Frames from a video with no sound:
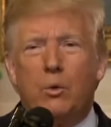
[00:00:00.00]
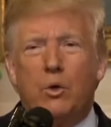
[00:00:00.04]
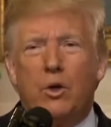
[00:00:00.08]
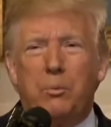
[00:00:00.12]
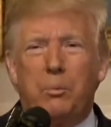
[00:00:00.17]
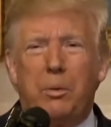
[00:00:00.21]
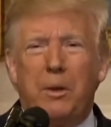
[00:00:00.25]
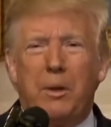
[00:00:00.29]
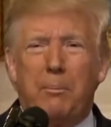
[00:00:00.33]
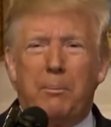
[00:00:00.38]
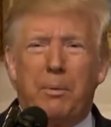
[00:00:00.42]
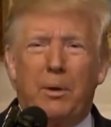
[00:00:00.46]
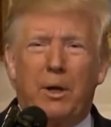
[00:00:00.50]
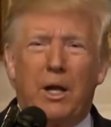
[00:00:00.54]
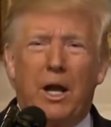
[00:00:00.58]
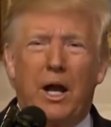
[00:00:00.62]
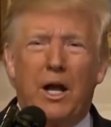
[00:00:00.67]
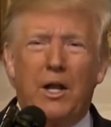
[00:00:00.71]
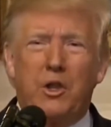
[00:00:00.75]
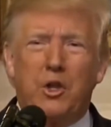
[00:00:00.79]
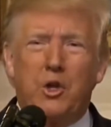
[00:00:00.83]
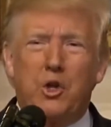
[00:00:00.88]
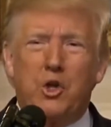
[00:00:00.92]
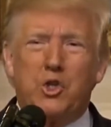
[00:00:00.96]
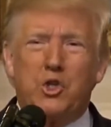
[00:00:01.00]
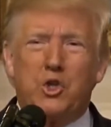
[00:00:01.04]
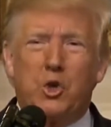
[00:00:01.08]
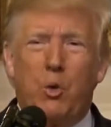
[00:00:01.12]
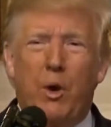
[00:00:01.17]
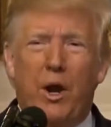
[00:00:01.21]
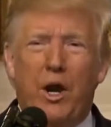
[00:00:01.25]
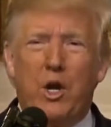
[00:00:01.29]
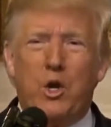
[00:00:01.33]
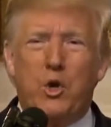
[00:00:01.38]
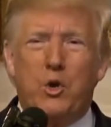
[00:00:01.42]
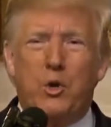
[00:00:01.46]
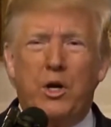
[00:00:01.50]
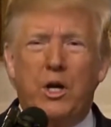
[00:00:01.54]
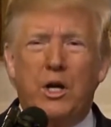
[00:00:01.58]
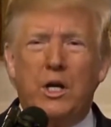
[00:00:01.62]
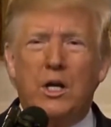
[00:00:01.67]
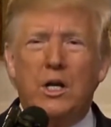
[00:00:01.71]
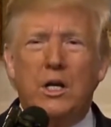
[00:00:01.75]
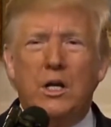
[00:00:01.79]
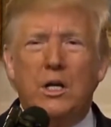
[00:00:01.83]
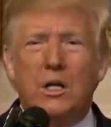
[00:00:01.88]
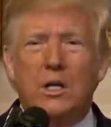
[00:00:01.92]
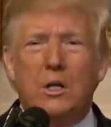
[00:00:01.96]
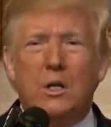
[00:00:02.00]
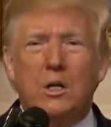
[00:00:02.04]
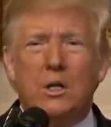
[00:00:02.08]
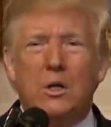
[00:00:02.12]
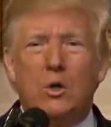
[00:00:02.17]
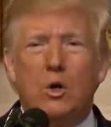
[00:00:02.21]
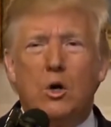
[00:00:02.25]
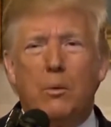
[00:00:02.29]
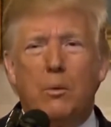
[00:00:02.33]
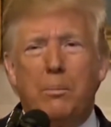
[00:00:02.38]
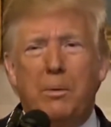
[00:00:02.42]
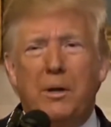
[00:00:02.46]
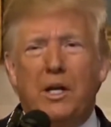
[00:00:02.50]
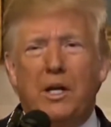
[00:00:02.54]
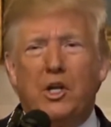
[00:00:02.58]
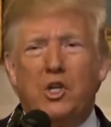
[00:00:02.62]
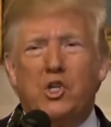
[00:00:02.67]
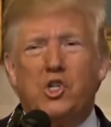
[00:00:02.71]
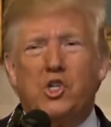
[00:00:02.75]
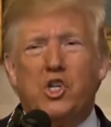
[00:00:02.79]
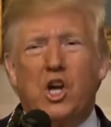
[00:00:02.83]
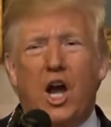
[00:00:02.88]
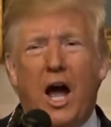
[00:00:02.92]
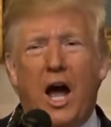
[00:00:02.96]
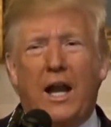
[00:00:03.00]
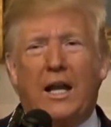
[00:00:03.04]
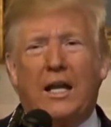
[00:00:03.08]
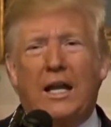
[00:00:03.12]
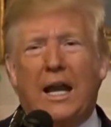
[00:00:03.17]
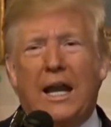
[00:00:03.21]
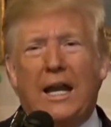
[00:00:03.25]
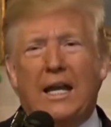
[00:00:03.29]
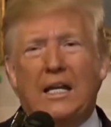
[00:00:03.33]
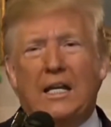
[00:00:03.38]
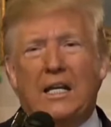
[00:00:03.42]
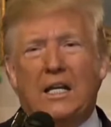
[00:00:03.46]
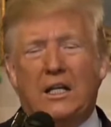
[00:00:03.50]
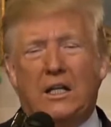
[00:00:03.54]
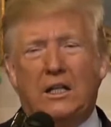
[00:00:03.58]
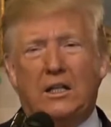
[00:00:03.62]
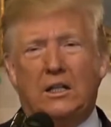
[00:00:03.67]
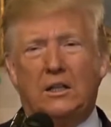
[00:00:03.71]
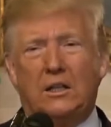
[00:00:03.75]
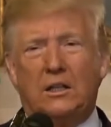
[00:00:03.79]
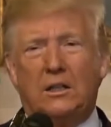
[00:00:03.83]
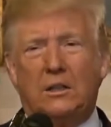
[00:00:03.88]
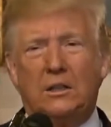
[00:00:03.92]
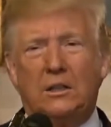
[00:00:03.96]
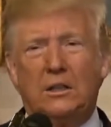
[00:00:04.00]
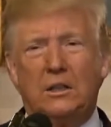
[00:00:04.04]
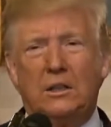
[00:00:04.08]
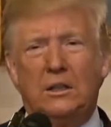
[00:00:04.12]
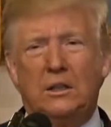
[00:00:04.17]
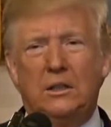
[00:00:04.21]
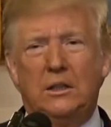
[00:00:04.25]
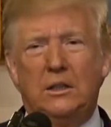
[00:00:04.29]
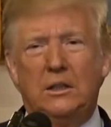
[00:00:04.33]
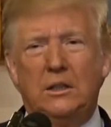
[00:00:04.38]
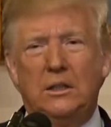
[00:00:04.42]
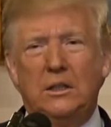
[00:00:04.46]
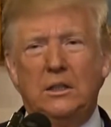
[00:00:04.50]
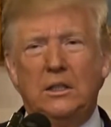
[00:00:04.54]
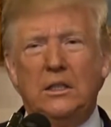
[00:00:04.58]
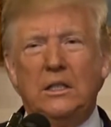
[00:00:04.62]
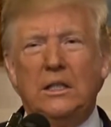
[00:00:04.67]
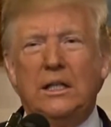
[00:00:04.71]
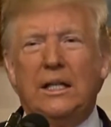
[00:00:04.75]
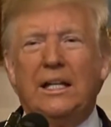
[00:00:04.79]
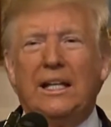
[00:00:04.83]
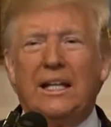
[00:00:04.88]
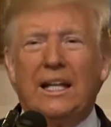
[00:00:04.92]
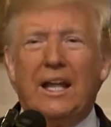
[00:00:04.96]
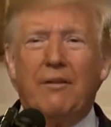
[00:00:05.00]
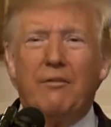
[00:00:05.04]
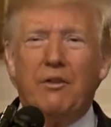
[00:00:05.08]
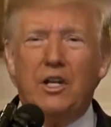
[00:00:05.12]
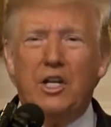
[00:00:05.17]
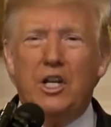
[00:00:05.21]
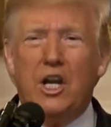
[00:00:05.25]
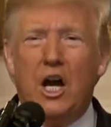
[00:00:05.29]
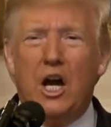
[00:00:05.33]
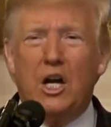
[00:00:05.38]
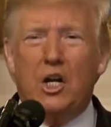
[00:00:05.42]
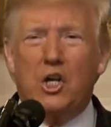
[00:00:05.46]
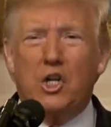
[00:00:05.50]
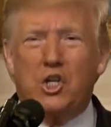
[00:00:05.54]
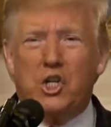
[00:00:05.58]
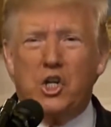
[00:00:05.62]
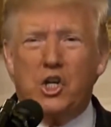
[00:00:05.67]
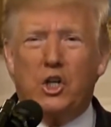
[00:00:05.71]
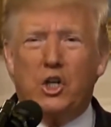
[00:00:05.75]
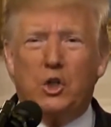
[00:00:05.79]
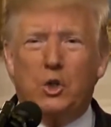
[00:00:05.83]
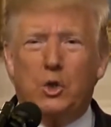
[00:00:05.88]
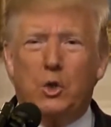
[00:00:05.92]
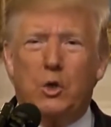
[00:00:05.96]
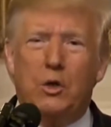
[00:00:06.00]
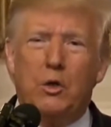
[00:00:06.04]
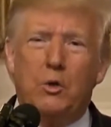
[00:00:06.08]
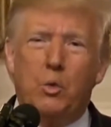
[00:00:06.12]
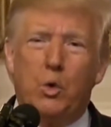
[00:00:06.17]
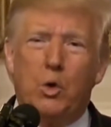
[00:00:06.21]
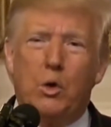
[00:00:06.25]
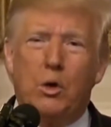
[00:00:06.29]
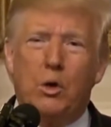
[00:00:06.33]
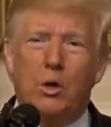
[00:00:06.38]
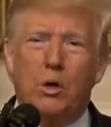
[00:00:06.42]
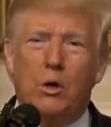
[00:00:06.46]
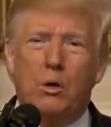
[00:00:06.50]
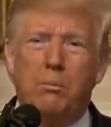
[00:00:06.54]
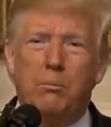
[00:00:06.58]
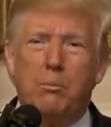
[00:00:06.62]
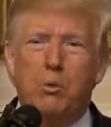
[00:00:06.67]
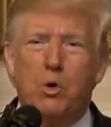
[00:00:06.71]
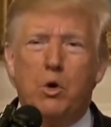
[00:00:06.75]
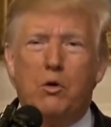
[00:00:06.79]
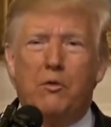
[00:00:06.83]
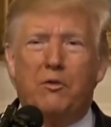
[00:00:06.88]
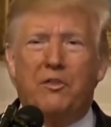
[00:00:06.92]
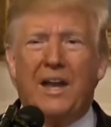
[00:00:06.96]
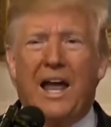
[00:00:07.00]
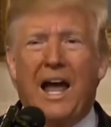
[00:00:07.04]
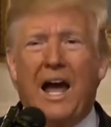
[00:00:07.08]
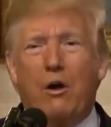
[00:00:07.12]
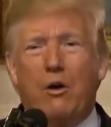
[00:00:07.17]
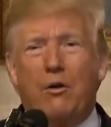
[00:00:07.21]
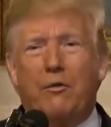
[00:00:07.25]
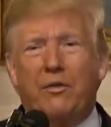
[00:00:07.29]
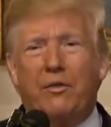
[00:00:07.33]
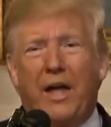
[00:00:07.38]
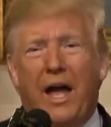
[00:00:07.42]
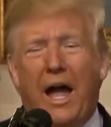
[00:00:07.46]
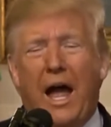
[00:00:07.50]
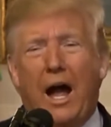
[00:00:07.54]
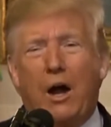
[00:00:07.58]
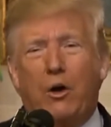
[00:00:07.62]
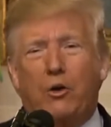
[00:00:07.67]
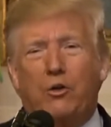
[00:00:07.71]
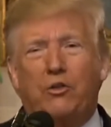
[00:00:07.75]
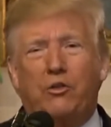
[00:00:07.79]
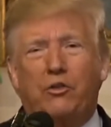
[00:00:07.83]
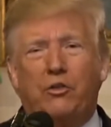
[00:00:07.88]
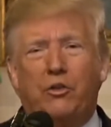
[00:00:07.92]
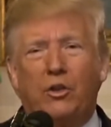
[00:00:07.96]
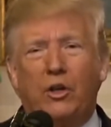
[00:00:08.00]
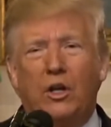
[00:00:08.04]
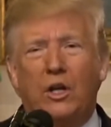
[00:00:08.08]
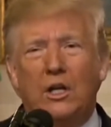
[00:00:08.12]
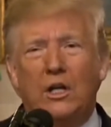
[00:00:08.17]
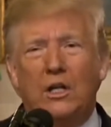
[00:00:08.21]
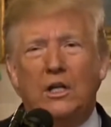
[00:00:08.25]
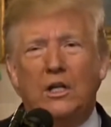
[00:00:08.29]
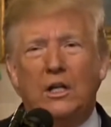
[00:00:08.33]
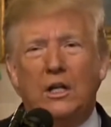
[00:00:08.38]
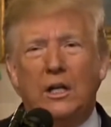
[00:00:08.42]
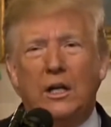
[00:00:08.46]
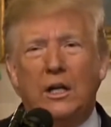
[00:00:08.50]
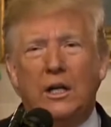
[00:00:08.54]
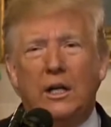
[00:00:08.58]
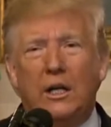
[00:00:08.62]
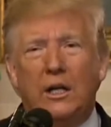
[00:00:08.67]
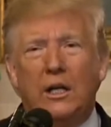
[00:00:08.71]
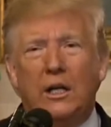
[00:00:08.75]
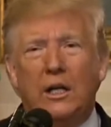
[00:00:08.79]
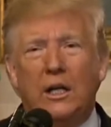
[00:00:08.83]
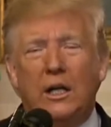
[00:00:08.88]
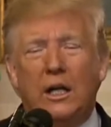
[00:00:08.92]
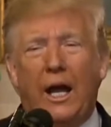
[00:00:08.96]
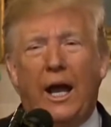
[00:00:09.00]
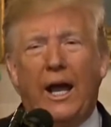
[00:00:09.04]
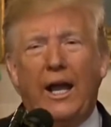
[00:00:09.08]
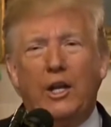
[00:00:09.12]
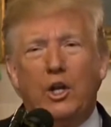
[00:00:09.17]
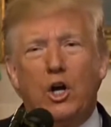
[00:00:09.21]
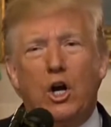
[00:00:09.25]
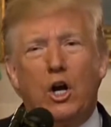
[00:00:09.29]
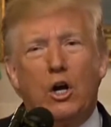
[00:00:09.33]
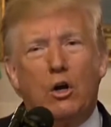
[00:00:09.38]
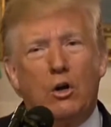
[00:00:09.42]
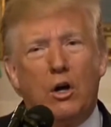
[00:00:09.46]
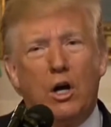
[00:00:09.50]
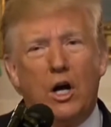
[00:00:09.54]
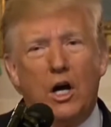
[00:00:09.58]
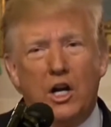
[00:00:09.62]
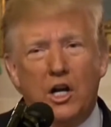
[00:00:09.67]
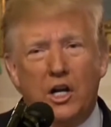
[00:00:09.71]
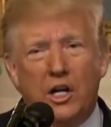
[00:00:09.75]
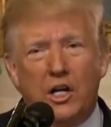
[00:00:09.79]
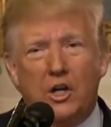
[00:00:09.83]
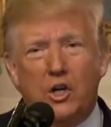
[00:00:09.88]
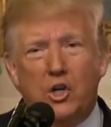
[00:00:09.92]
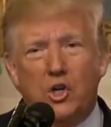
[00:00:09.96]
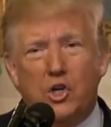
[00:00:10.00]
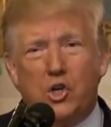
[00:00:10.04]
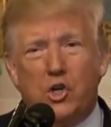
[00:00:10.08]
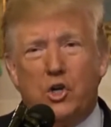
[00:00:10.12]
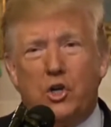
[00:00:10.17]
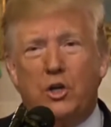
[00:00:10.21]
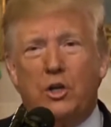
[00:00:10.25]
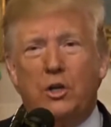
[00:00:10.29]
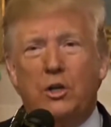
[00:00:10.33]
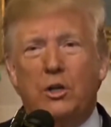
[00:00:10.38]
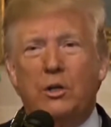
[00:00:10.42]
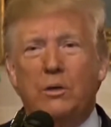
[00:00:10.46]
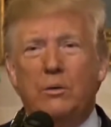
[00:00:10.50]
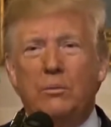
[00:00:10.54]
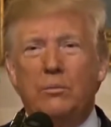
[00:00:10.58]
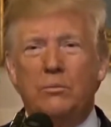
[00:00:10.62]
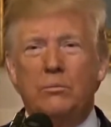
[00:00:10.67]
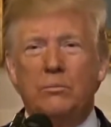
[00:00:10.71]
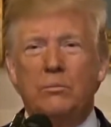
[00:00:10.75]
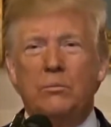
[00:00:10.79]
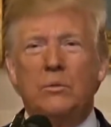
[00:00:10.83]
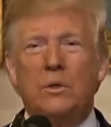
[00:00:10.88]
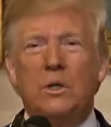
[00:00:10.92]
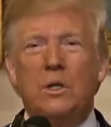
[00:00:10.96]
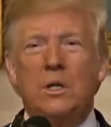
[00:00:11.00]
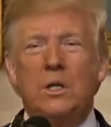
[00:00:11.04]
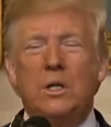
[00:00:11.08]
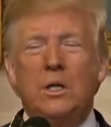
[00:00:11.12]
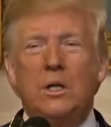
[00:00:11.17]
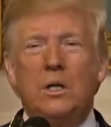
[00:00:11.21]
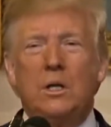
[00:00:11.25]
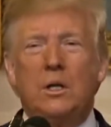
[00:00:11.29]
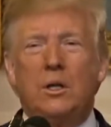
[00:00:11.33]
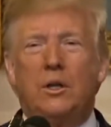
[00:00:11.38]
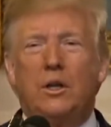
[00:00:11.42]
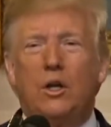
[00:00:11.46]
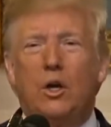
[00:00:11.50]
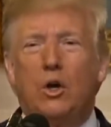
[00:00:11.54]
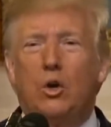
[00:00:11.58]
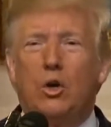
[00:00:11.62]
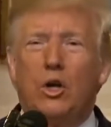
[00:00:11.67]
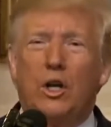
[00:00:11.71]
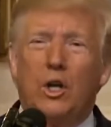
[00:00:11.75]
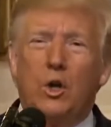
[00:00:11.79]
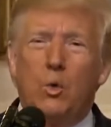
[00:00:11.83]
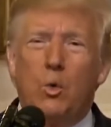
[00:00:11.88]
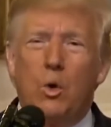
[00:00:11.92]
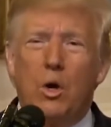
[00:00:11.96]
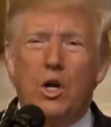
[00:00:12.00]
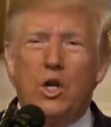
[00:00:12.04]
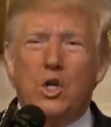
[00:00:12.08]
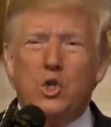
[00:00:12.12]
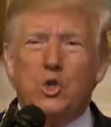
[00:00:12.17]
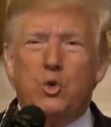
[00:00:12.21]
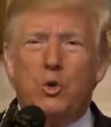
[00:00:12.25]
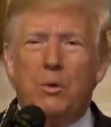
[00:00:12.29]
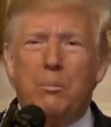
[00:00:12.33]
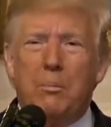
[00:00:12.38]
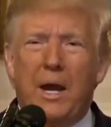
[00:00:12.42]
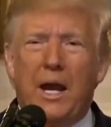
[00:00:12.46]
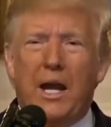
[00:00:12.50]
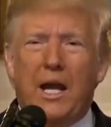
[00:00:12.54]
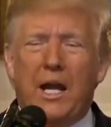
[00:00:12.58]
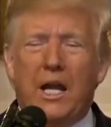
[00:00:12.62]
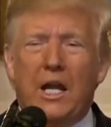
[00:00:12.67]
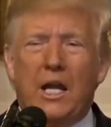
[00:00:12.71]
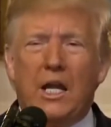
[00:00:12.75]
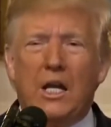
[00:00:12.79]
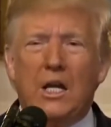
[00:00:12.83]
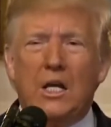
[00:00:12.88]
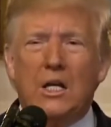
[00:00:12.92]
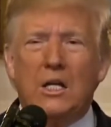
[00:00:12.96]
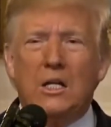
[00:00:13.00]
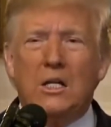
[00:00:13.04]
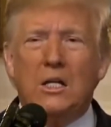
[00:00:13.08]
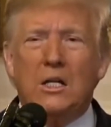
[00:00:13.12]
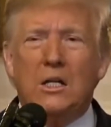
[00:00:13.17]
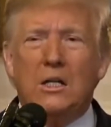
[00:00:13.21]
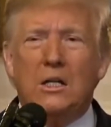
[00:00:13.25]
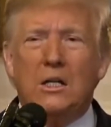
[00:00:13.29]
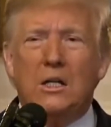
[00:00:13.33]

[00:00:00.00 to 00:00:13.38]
with people either surrendering or being shot and killed. 11 young children were moved out of the house and are uninjured. The only ones remaining